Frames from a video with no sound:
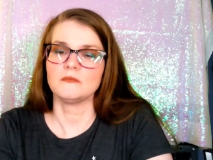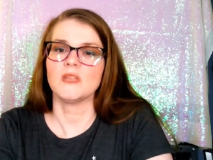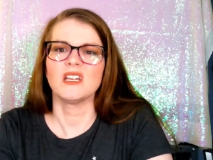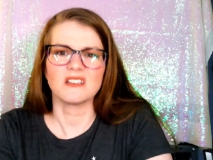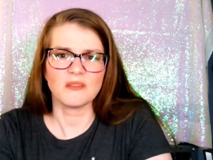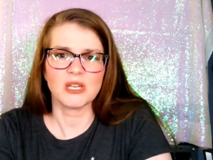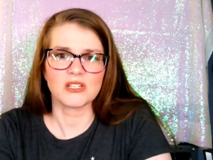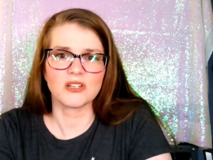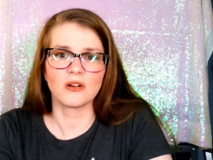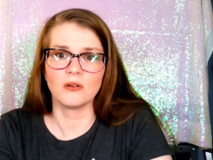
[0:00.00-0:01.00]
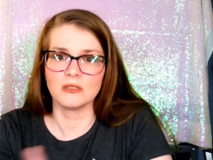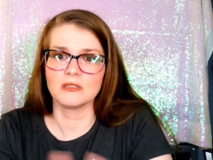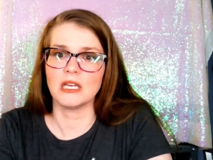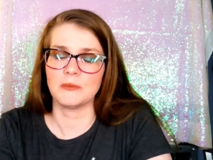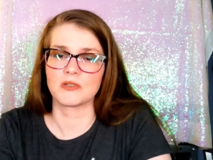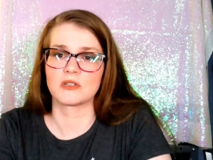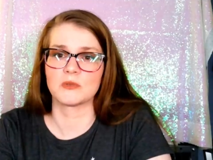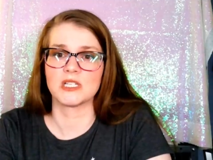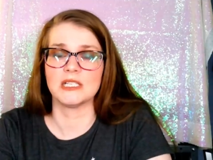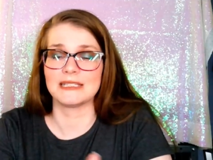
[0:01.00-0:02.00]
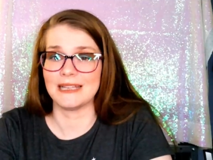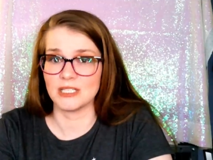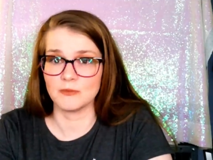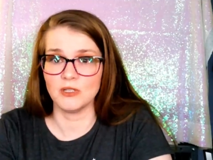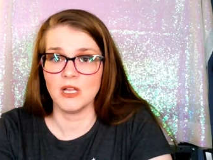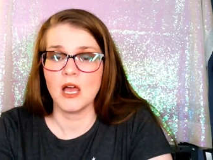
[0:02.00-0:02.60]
and also make sure your whole like prescription is legible.